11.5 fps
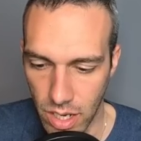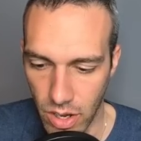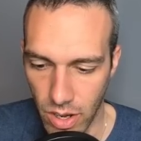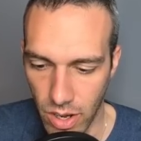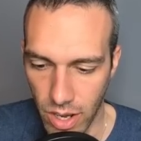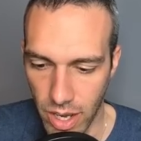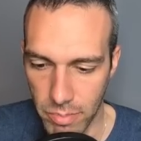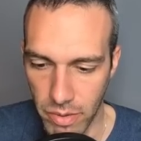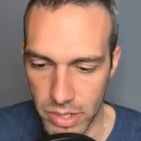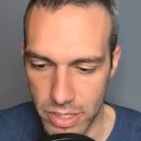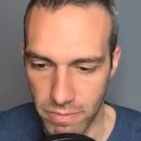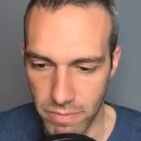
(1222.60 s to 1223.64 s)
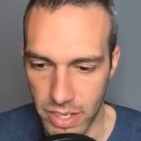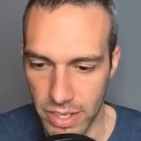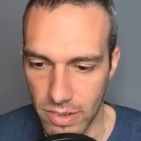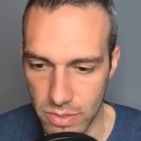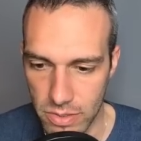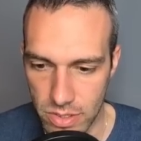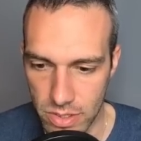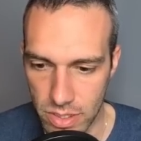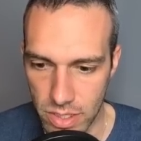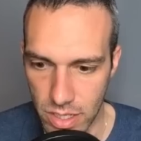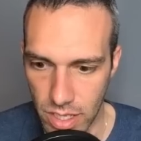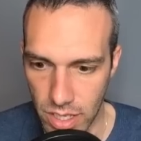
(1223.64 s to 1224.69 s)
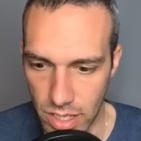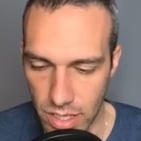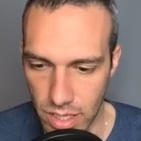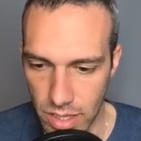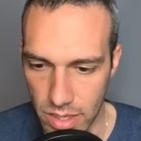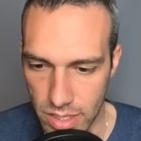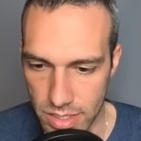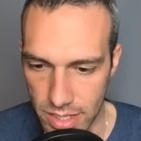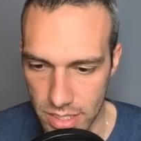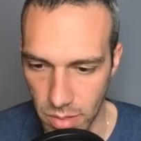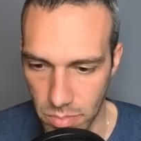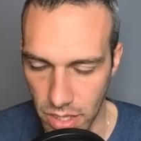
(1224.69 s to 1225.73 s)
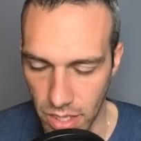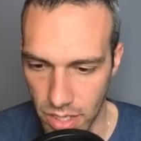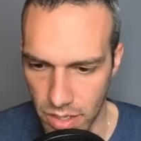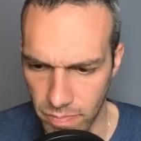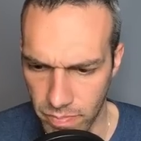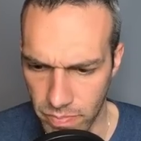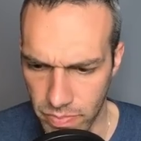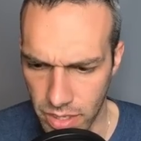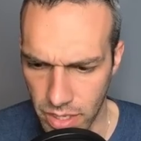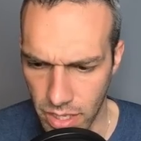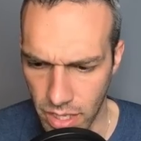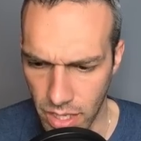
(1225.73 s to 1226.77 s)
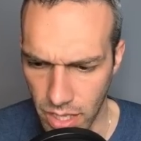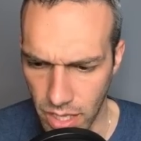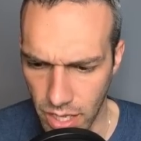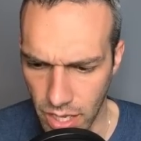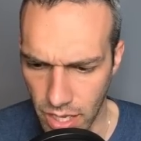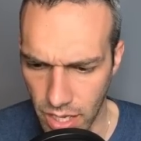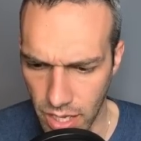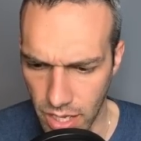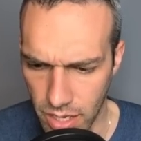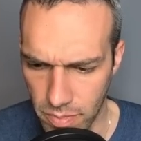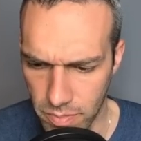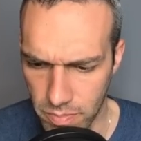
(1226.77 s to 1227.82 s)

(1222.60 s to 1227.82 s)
on my recent videos the exact same thing. Um,